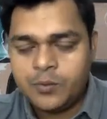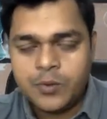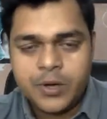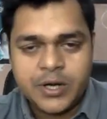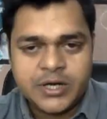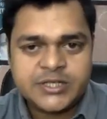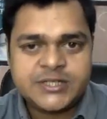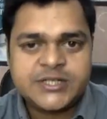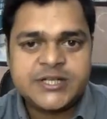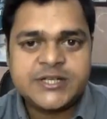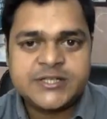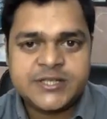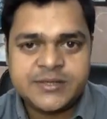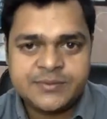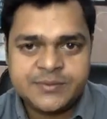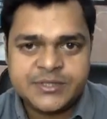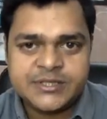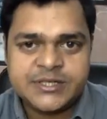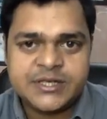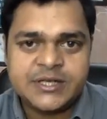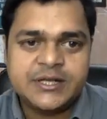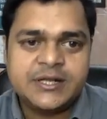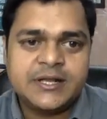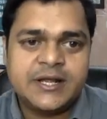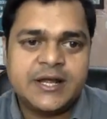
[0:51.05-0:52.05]
workstation
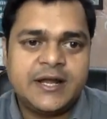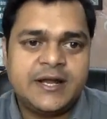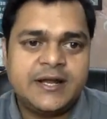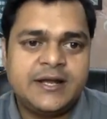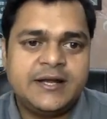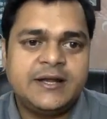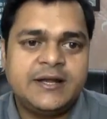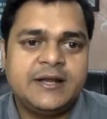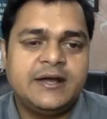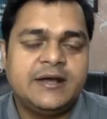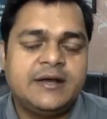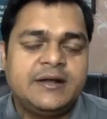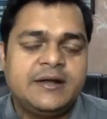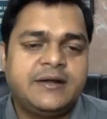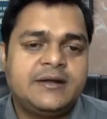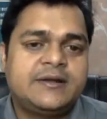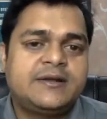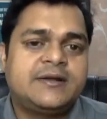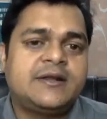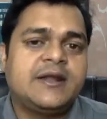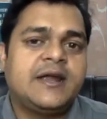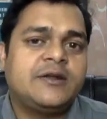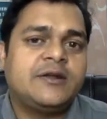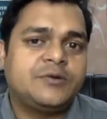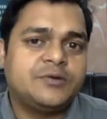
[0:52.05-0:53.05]
machine and
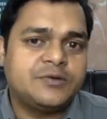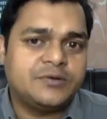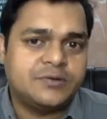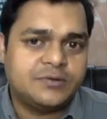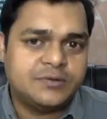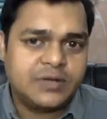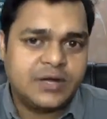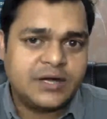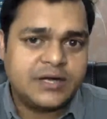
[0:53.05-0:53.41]
try to